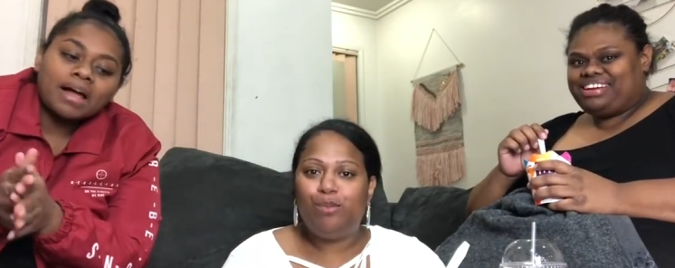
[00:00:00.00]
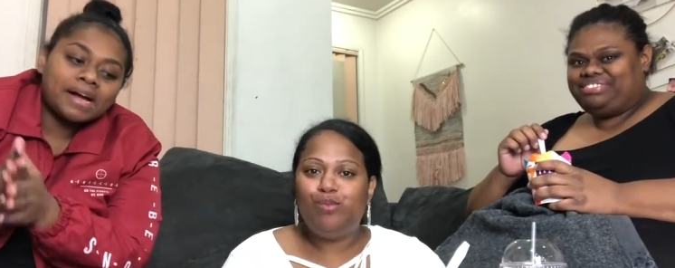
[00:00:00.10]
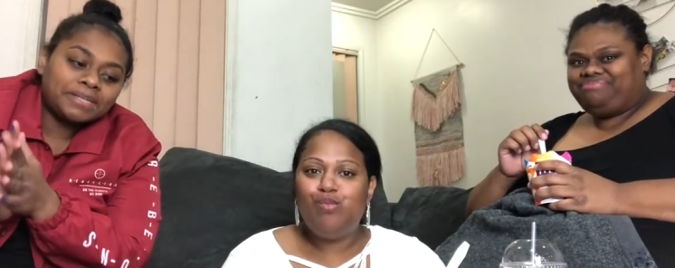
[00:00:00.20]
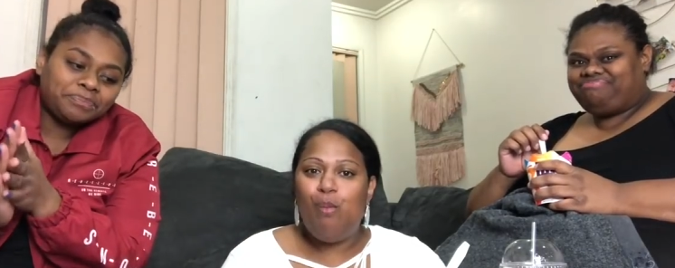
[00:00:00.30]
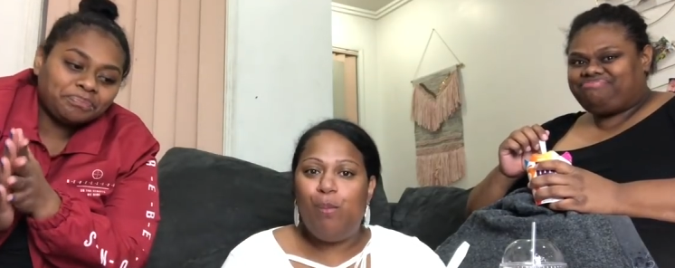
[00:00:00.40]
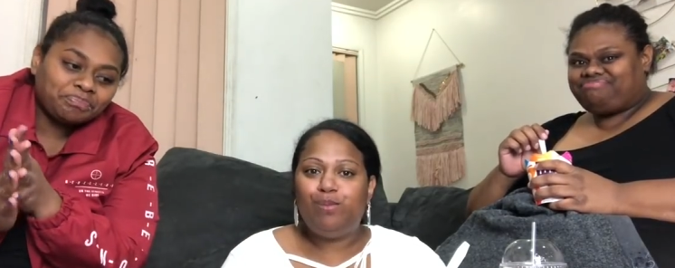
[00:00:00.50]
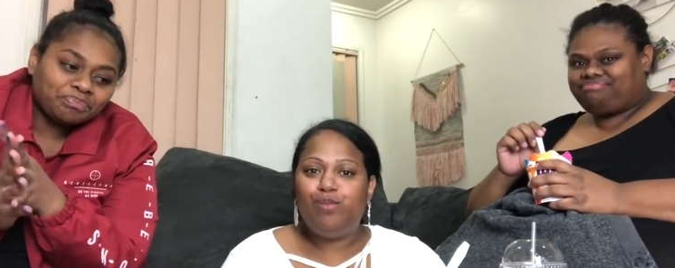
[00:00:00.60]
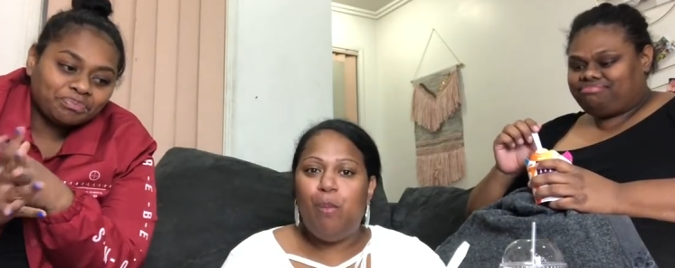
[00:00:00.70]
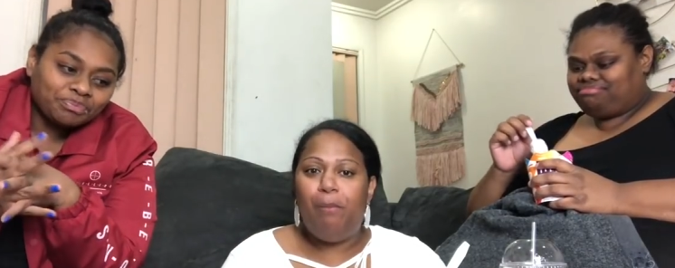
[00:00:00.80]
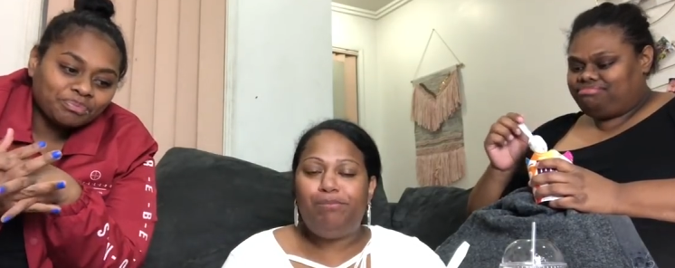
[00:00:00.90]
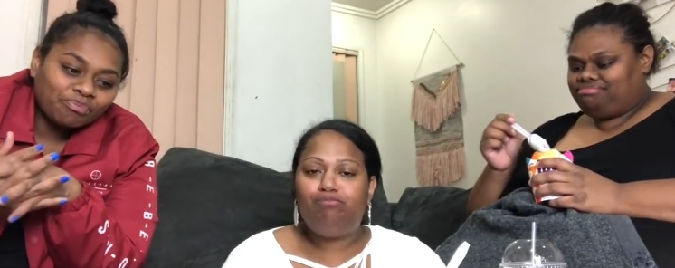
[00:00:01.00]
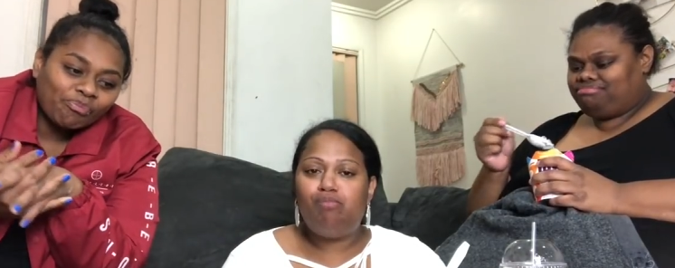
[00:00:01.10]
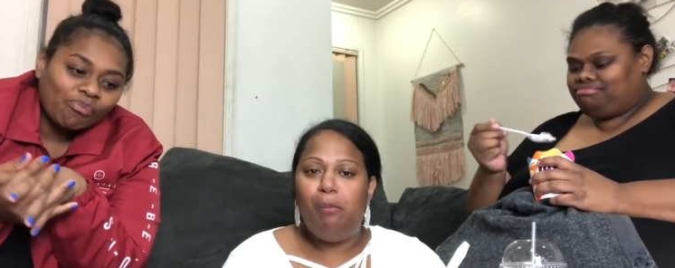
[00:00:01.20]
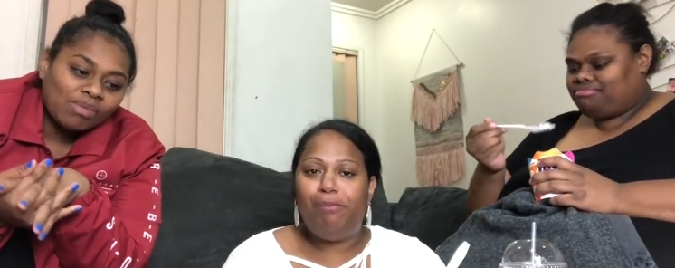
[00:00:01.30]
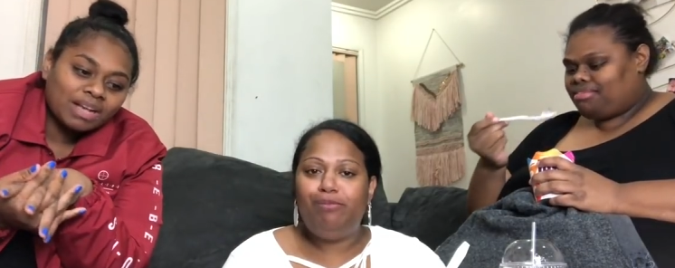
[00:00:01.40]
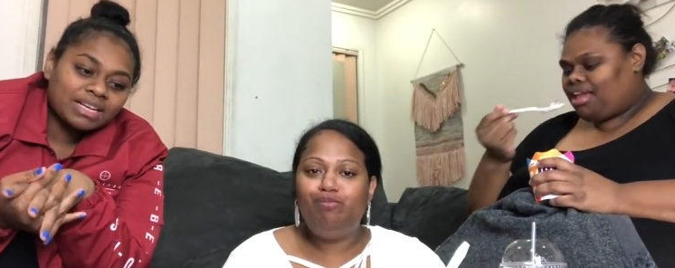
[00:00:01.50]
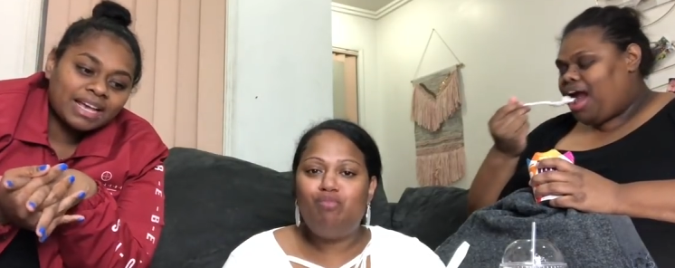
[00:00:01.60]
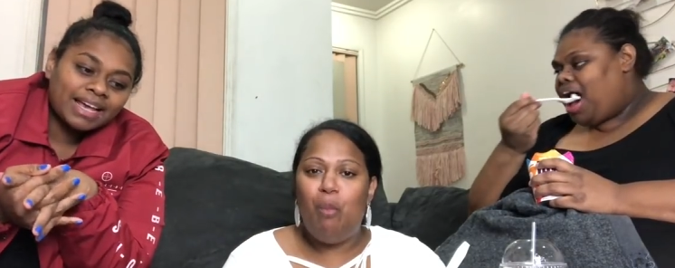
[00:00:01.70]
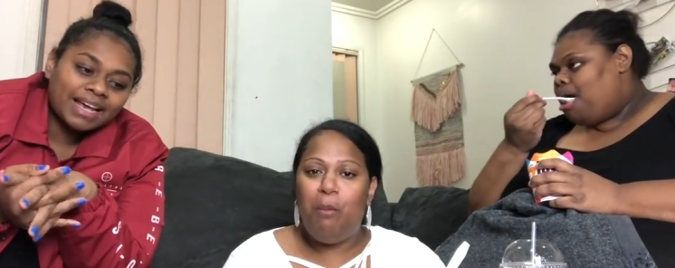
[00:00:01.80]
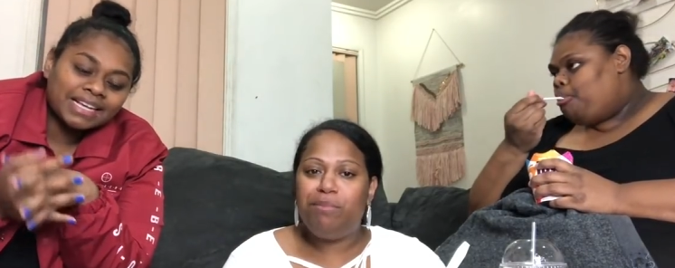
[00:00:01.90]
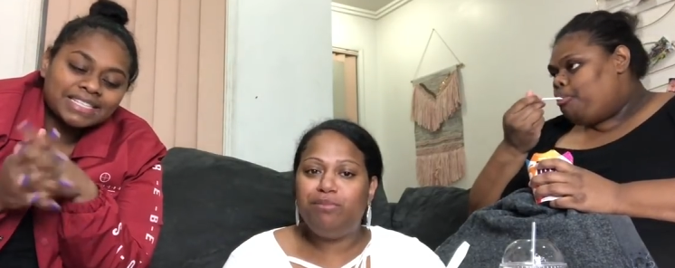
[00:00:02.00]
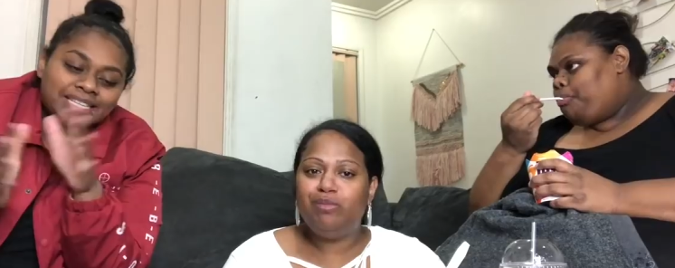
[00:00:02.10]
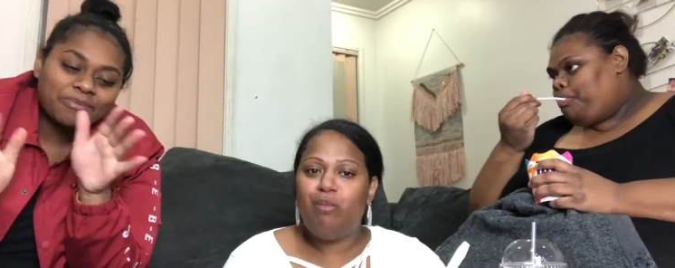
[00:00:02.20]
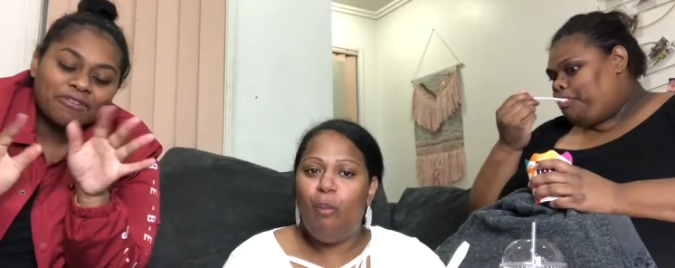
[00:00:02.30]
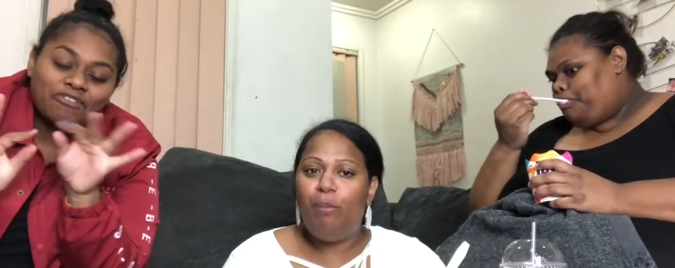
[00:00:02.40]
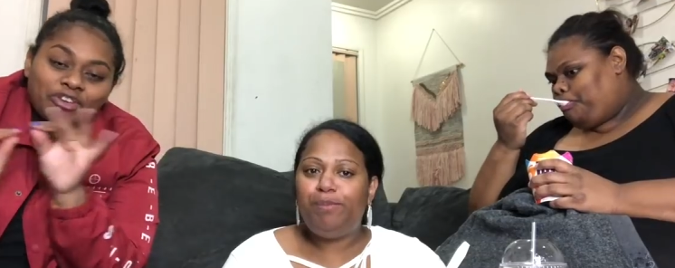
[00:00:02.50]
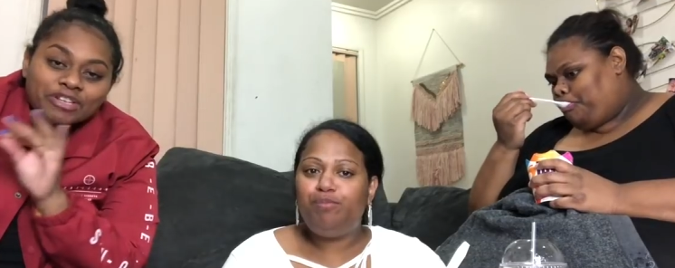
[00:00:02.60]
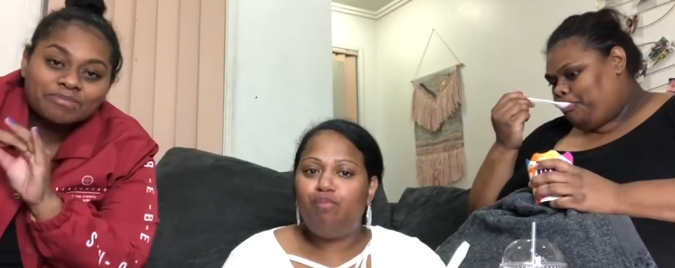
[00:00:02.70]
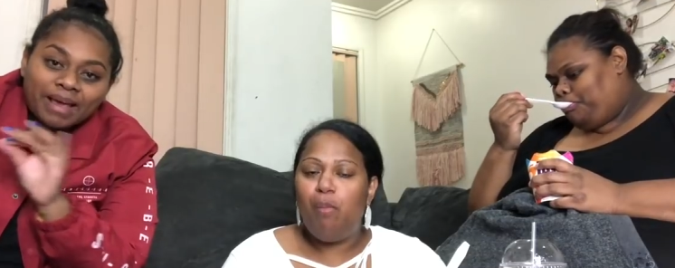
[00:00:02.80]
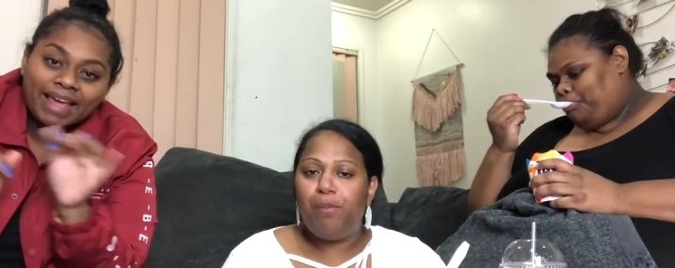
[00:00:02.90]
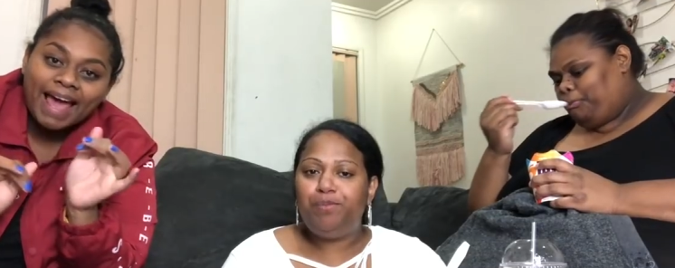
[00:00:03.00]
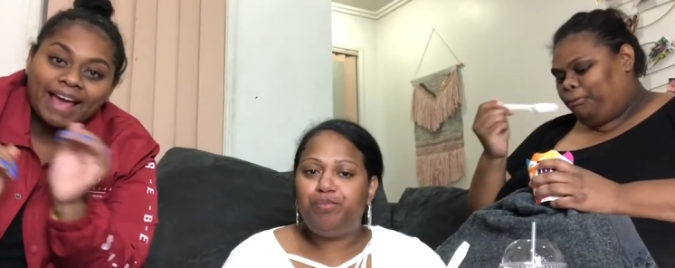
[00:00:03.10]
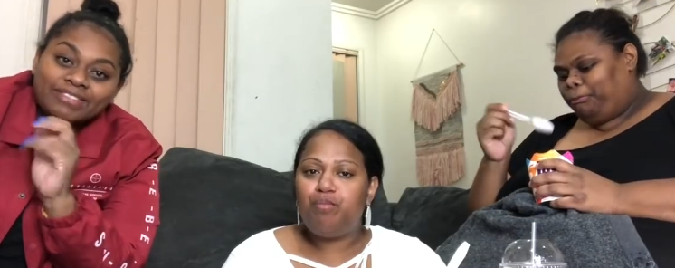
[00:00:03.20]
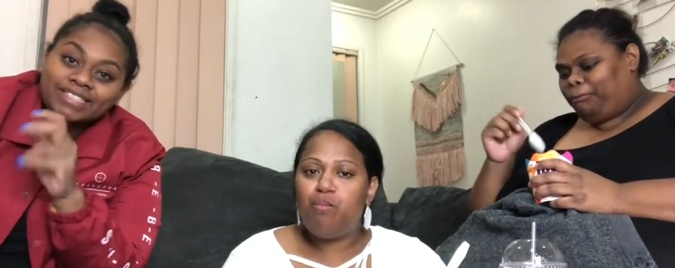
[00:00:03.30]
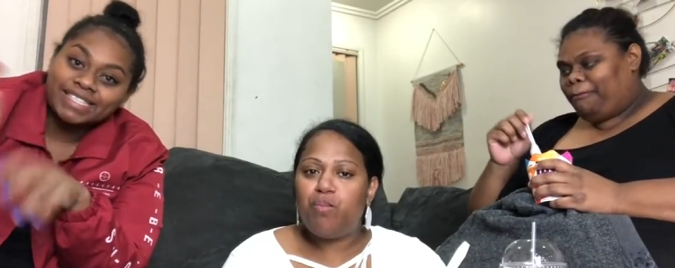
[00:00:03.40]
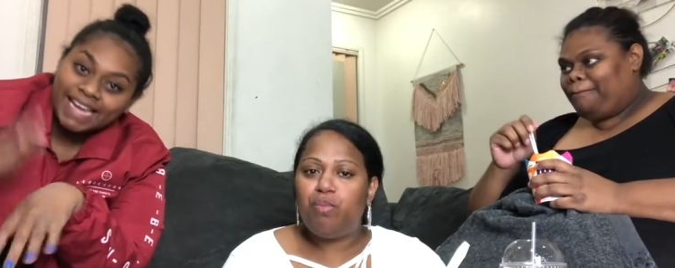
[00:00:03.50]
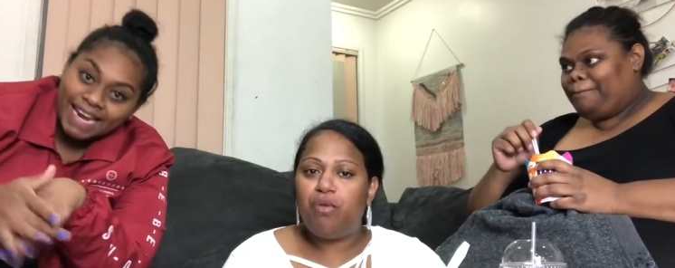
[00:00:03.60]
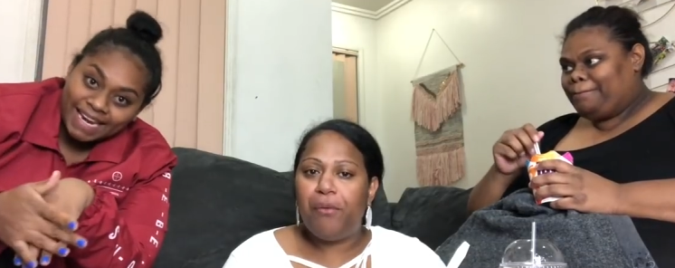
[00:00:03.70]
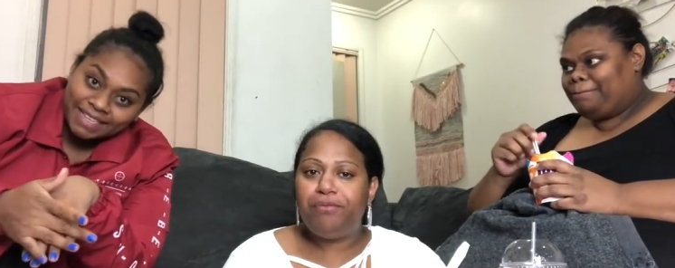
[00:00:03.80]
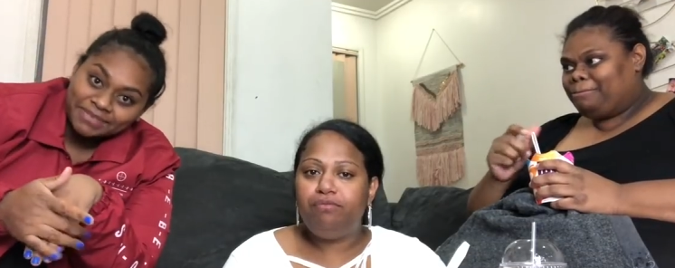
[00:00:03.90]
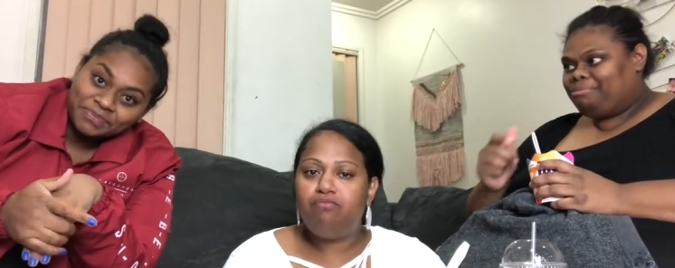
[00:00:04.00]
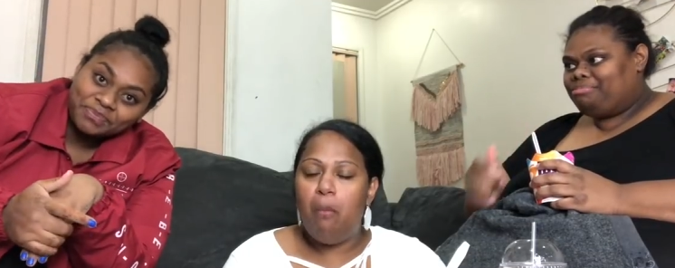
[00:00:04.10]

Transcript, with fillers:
Speaker 1: um, as some of you may have seen,